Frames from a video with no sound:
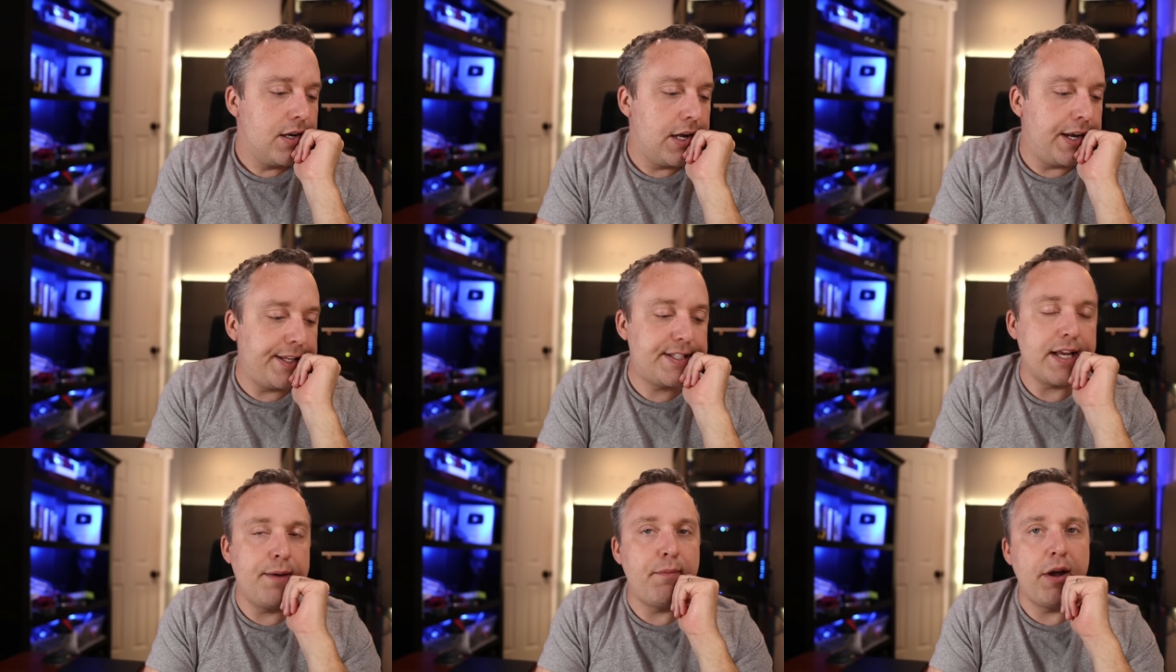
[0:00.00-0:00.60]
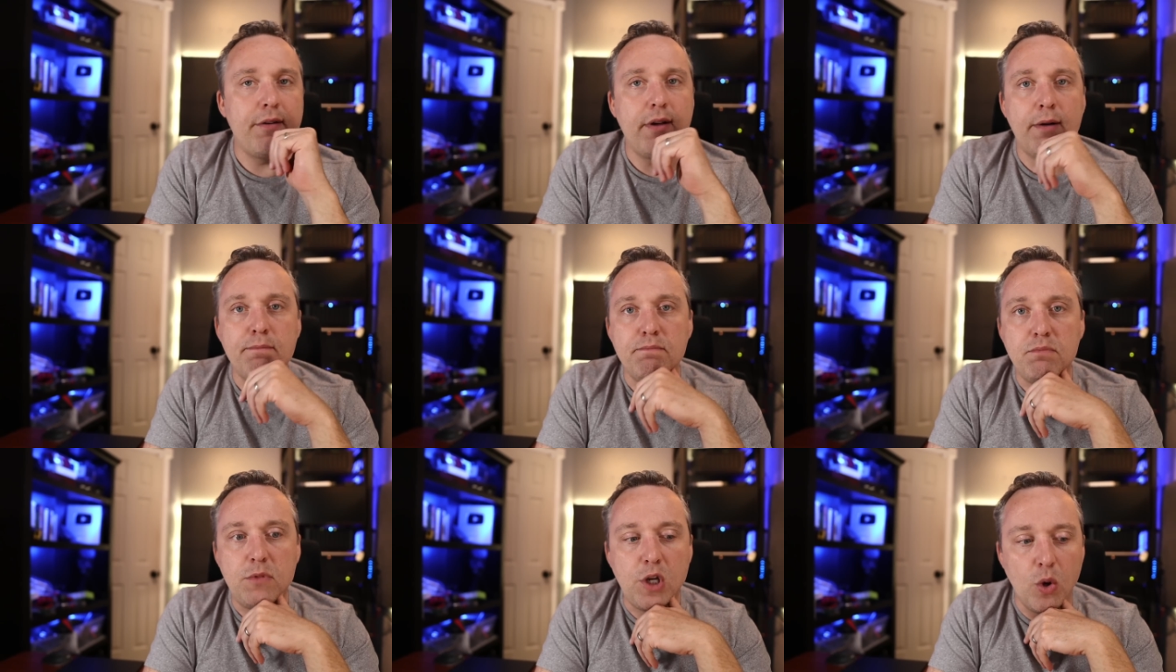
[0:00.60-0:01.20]
Anytime I,
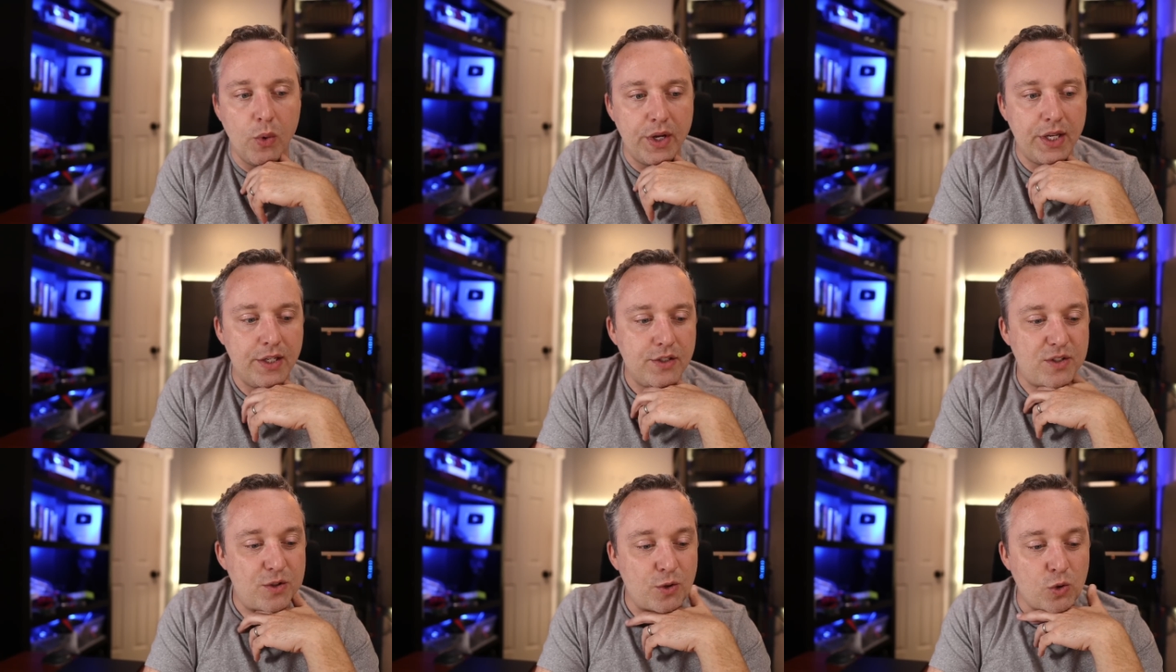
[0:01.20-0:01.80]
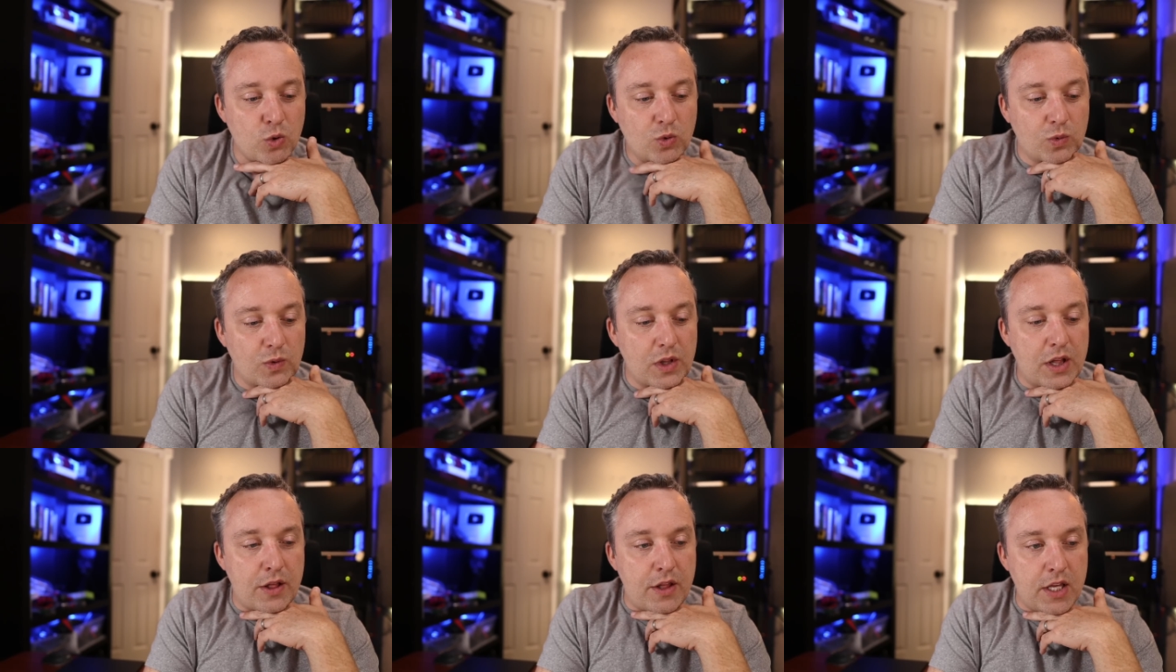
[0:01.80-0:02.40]
I'm going
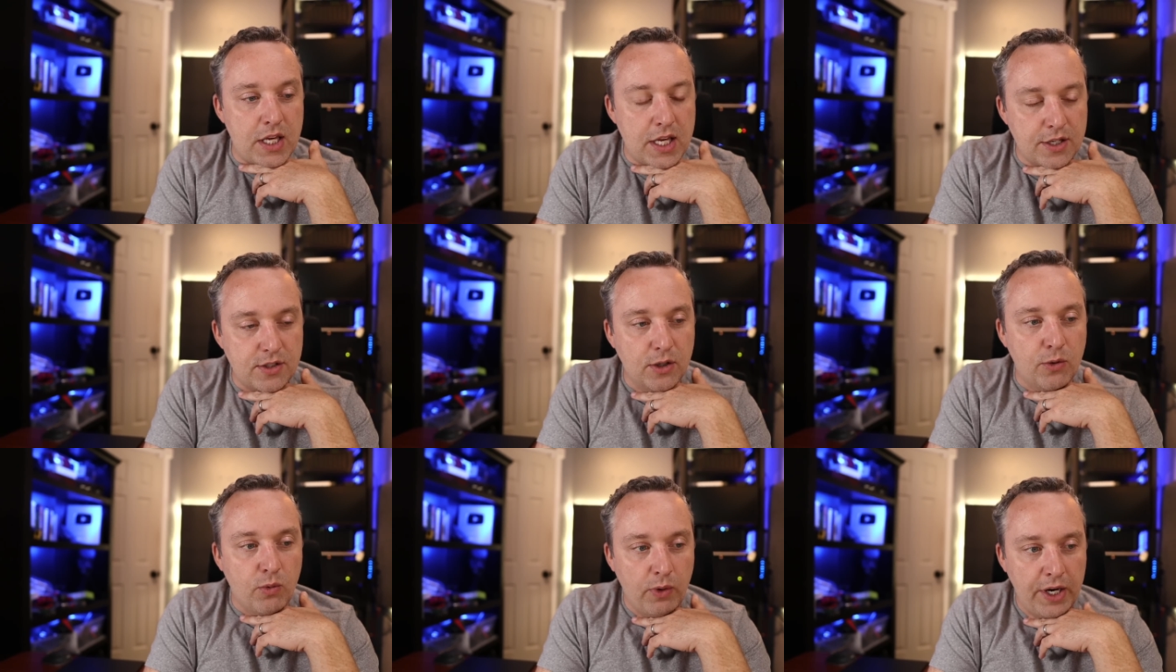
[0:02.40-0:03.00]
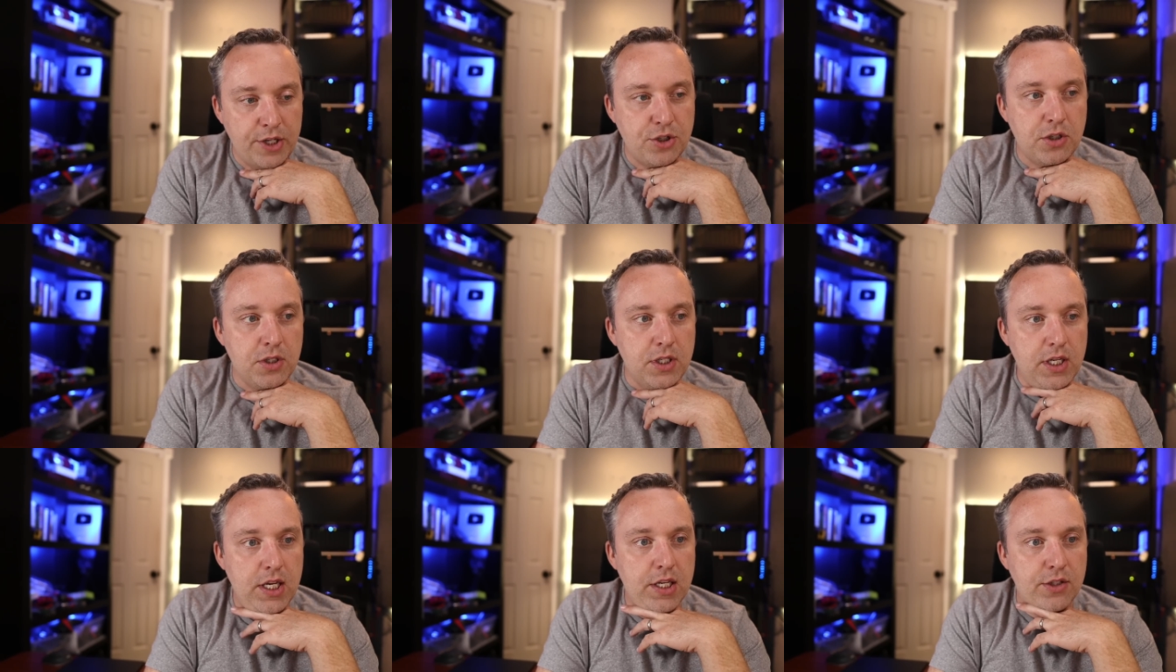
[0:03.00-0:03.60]
into the
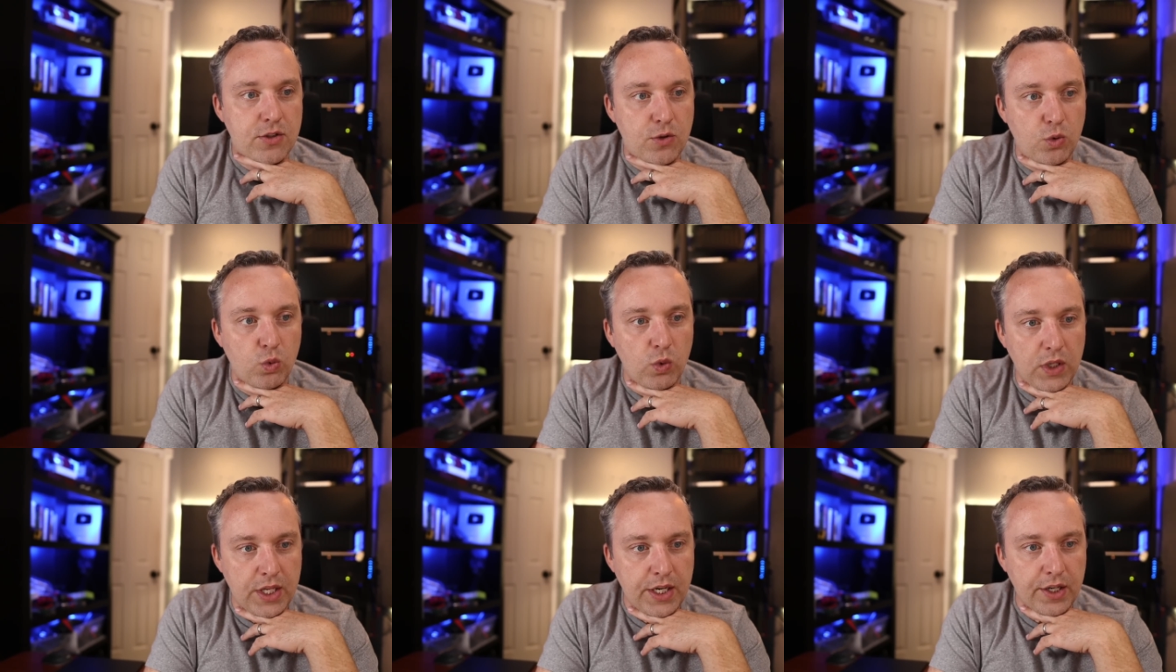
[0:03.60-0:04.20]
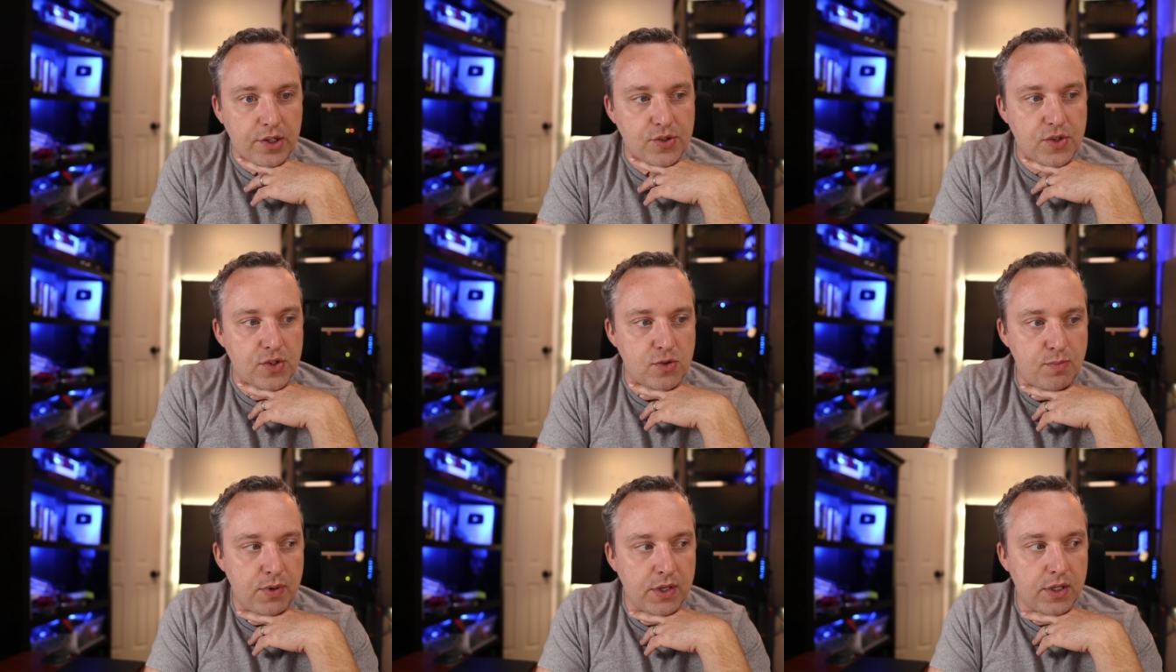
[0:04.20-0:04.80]
integration into Linux
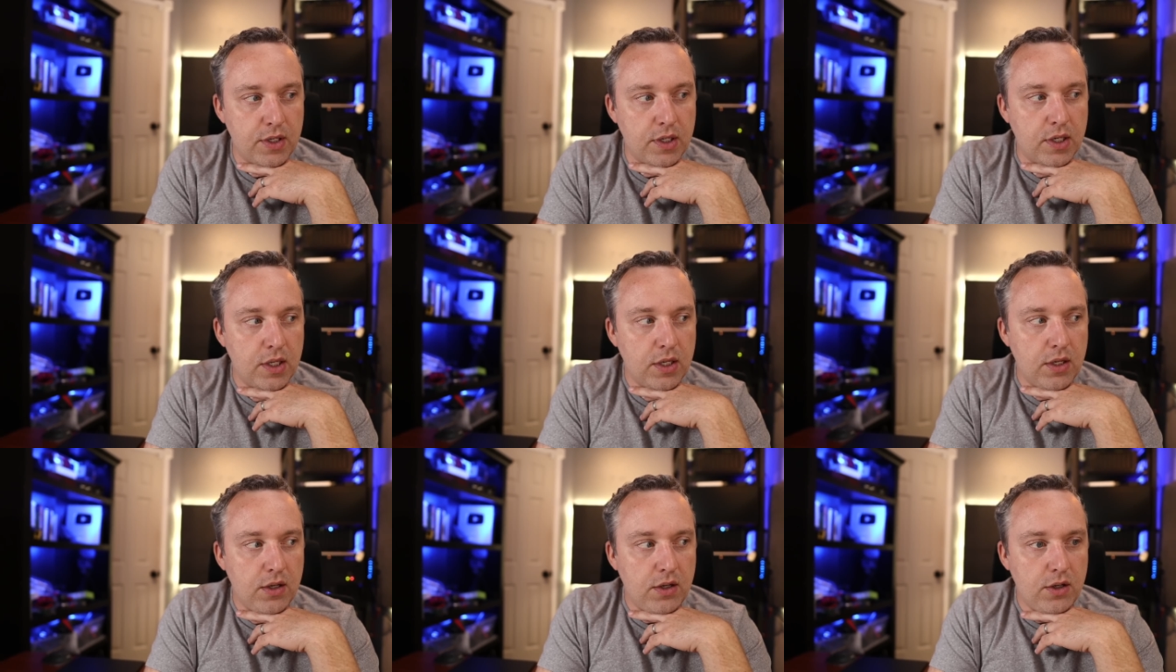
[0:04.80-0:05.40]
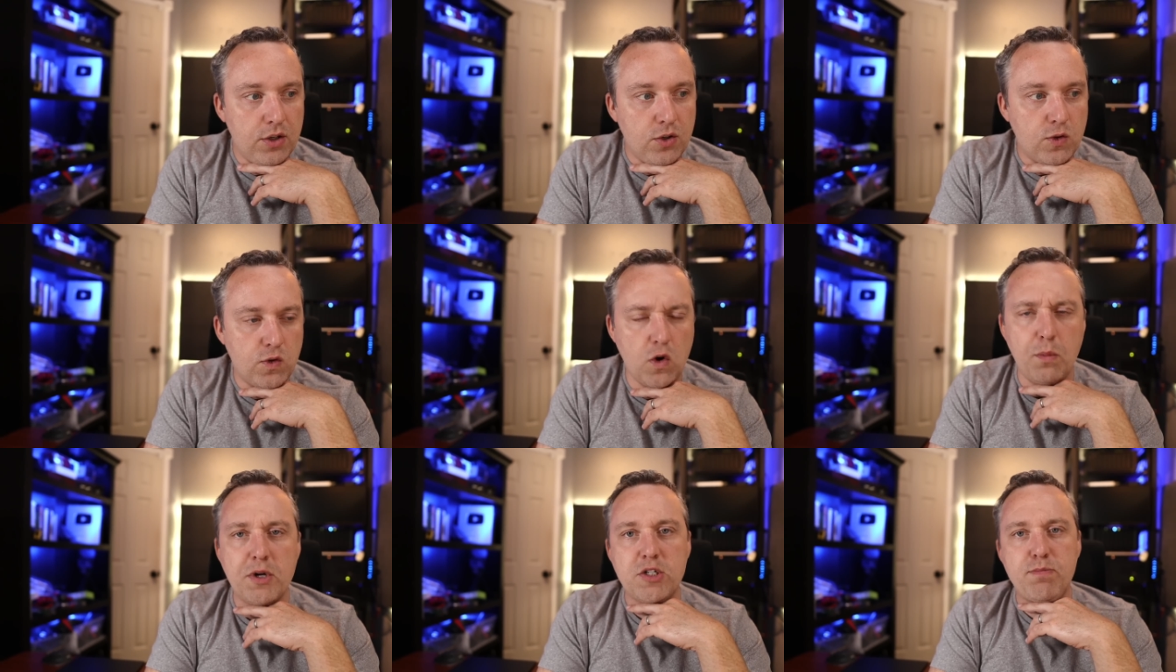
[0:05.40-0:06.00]
has been
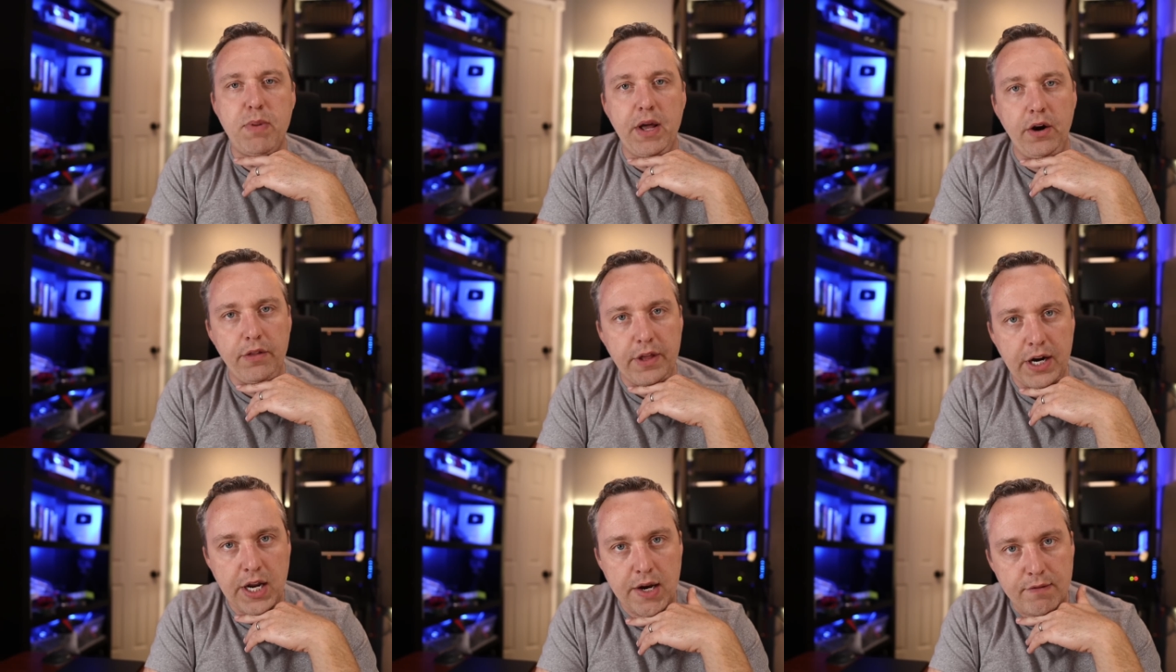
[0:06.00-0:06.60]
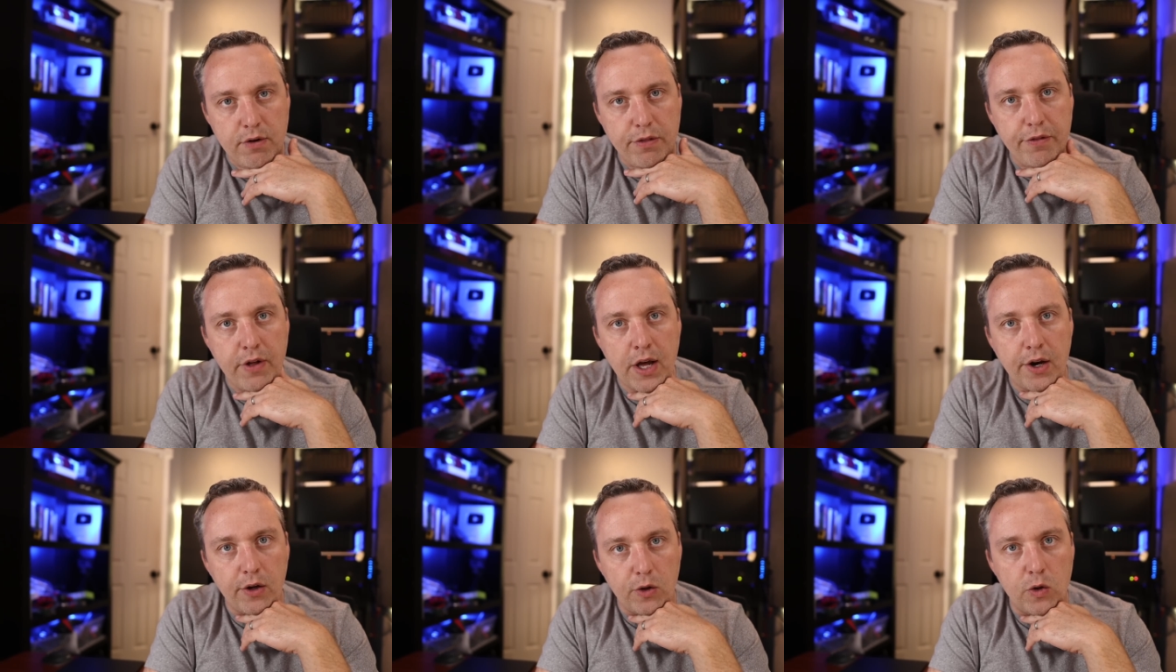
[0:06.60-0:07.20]
so much better than I ever
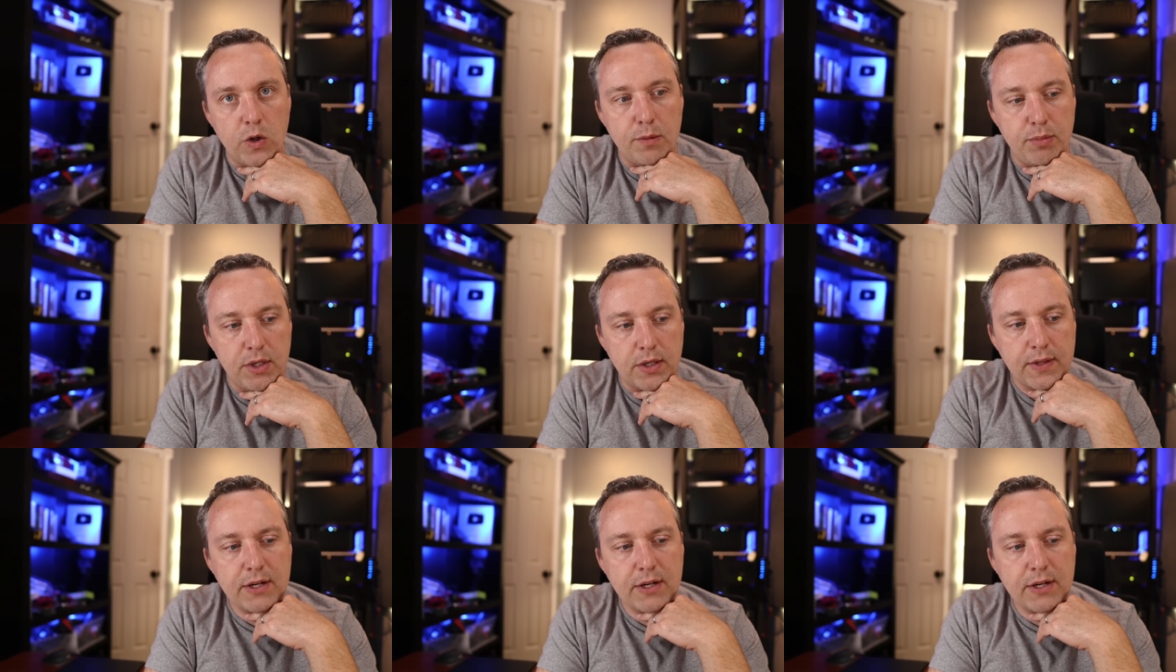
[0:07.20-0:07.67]
thought it could be.